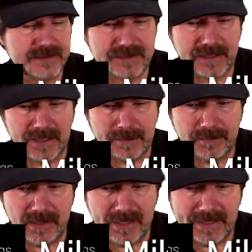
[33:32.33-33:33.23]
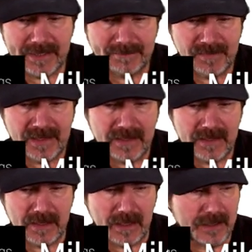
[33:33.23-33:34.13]
Um, I
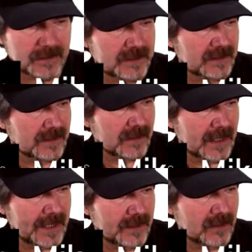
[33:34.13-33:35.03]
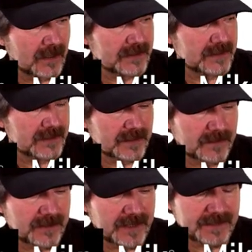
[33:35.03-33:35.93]
uh, had talked to some of
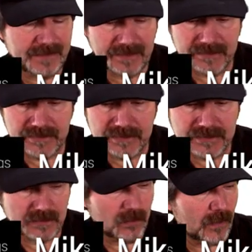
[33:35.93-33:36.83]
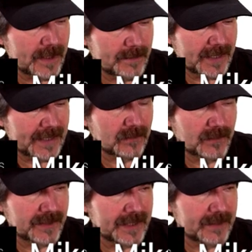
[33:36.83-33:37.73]
the founders way back when
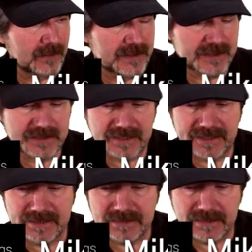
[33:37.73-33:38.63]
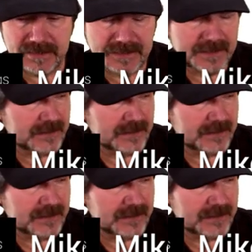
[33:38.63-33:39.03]
they were just getting started in two